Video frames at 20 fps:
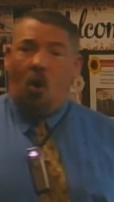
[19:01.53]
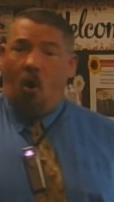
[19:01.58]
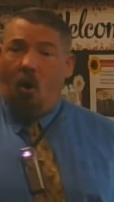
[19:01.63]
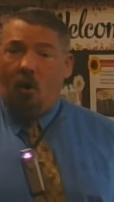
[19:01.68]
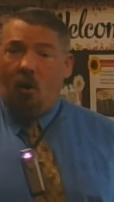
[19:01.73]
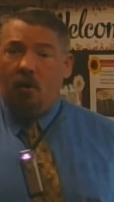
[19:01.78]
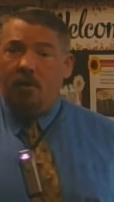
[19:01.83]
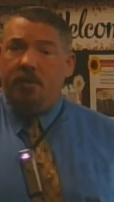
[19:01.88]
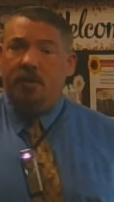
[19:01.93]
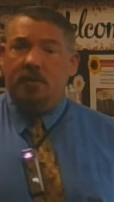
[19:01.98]

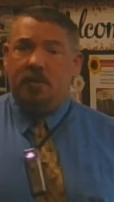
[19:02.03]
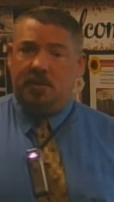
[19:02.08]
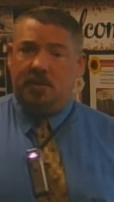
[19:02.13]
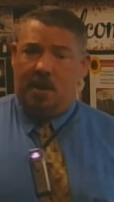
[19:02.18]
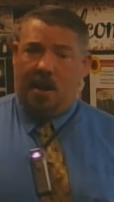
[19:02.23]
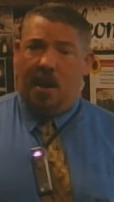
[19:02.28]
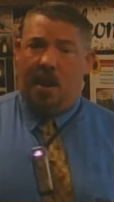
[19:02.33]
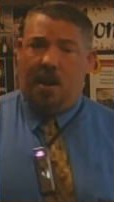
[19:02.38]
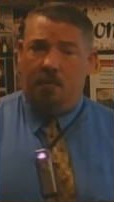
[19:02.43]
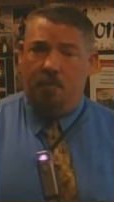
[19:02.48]
are the
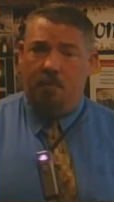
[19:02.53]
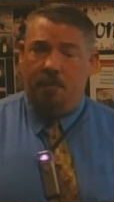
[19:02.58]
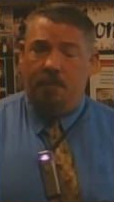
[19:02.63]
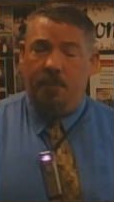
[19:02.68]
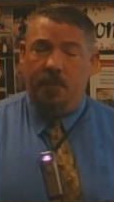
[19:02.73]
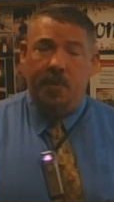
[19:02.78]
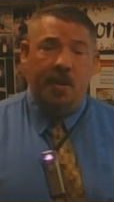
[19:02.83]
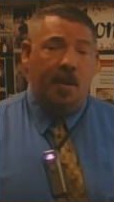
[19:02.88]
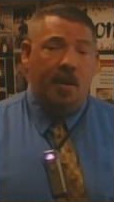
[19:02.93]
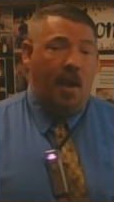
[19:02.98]
same,
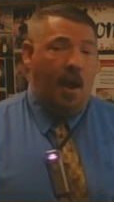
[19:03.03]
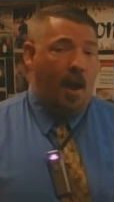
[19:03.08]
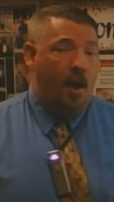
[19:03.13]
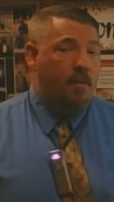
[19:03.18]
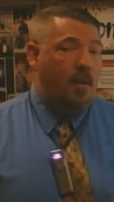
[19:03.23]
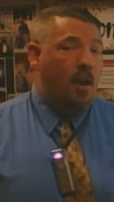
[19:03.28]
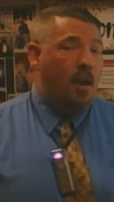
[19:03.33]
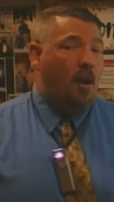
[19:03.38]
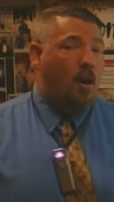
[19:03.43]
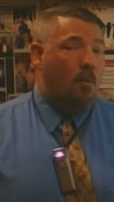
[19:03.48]

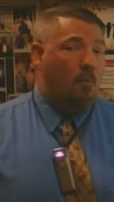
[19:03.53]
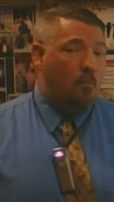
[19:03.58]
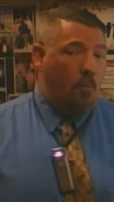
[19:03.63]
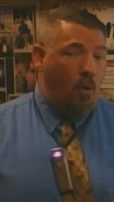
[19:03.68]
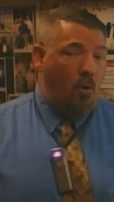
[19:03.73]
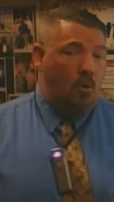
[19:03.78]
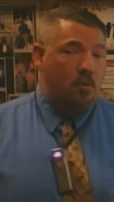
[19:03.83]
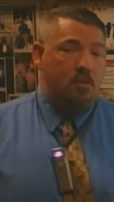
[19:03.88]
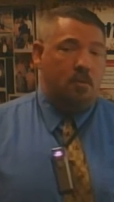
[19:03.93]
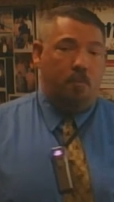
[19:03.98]
and they are
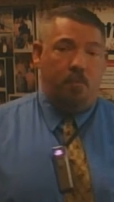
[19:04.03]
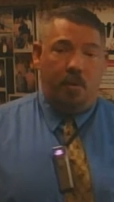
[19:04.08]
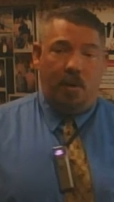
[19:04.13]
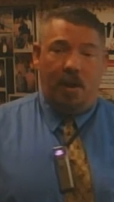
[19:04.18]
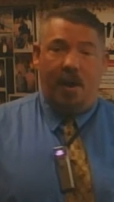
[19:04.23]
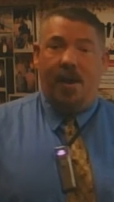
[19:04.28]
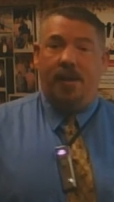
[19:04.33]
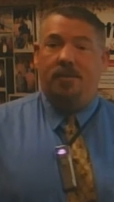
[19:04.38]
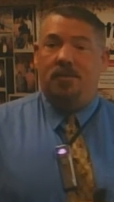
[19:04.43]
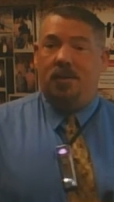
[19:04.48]

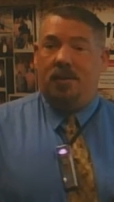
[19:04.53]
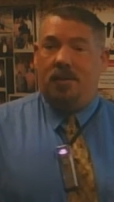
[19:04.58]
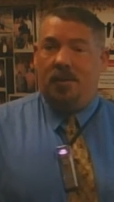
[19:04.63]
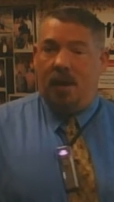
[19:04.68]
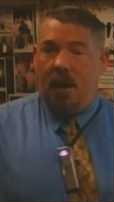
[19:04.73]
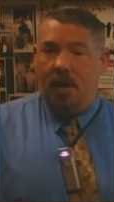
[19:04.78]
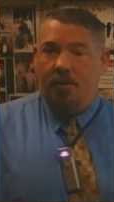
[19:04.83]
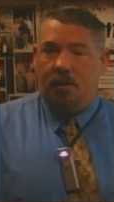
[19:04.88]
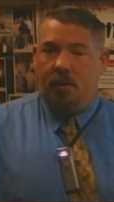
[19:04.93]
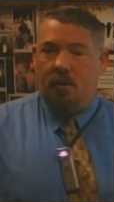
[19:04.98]
multiplied
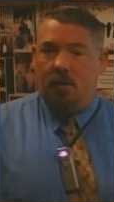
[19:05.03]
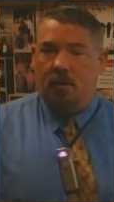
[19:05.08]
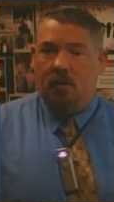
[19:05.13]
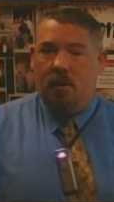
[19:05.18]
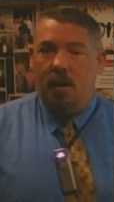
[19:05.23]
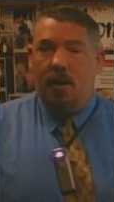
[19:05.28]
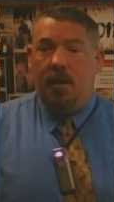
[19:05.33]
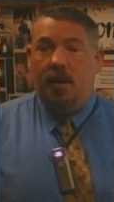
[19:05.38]
together,